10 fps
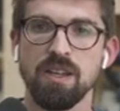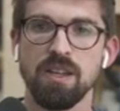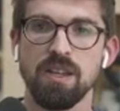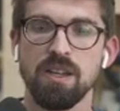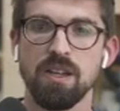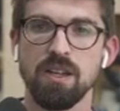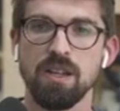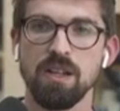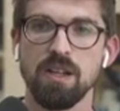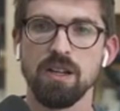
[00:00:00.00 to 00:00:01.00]

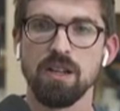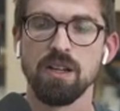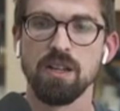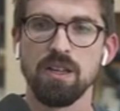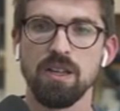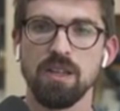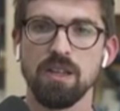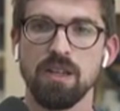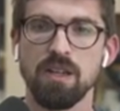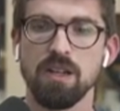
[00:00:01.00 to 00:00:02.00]

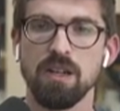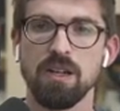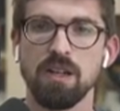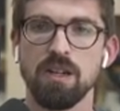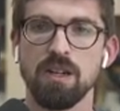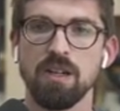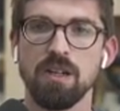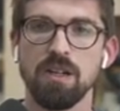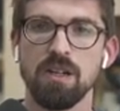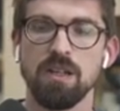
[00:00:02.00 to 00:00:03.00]

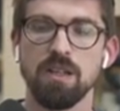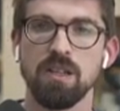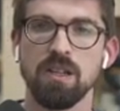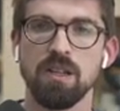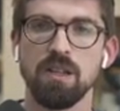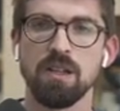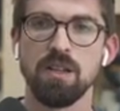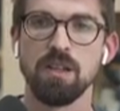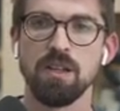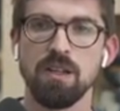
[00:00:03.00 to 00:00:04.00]

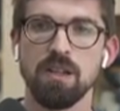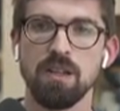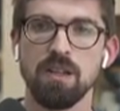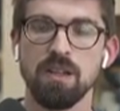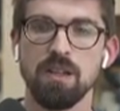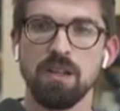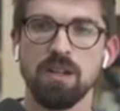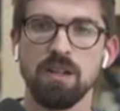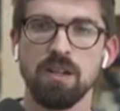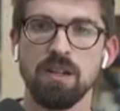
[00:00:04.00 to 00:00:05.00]

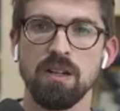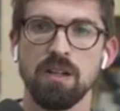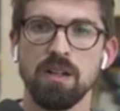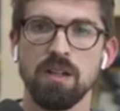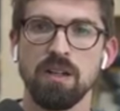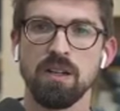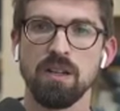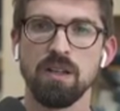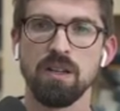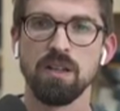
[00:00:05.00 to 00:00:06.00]

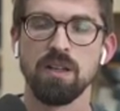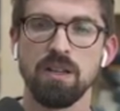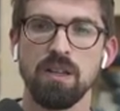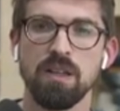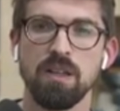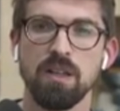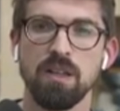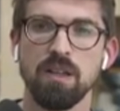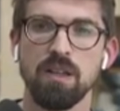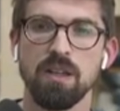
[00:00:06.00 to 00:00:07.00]

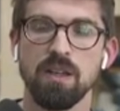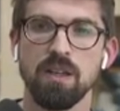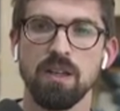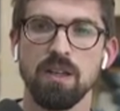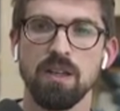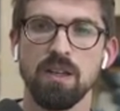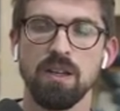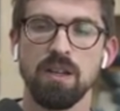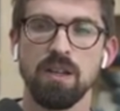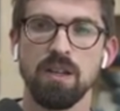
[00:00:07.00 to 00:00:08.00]
[no speech]